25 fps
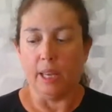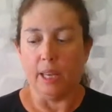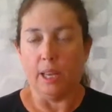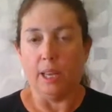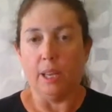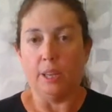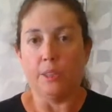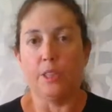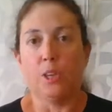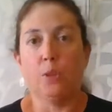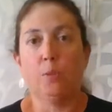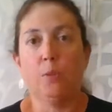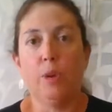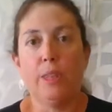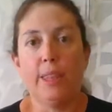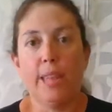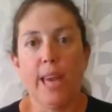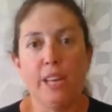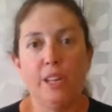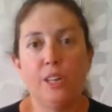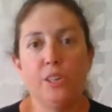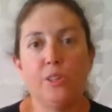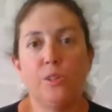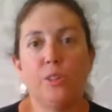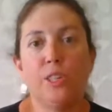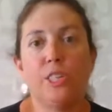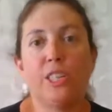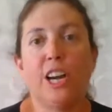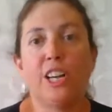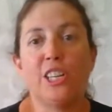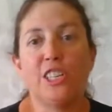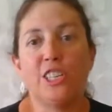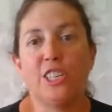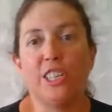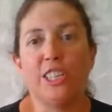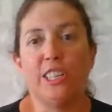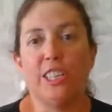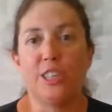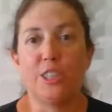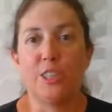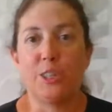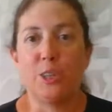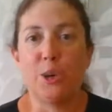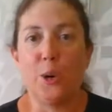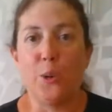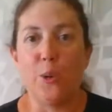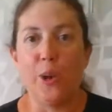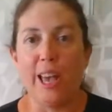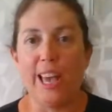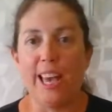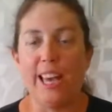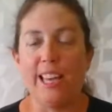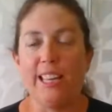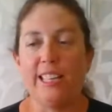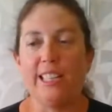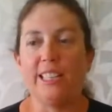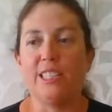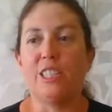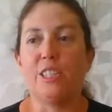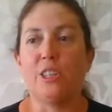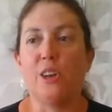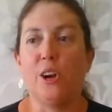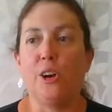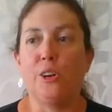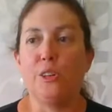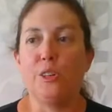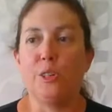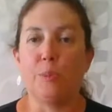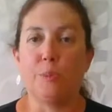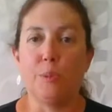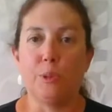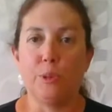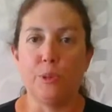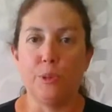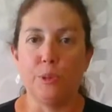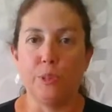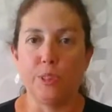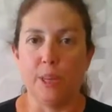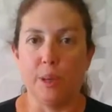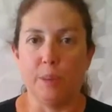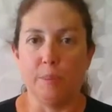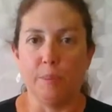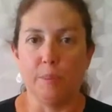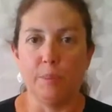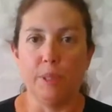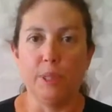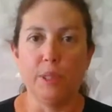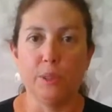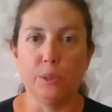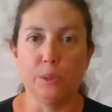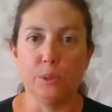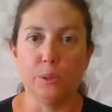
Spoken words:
So with that introduction, let's go ahead and start to brew some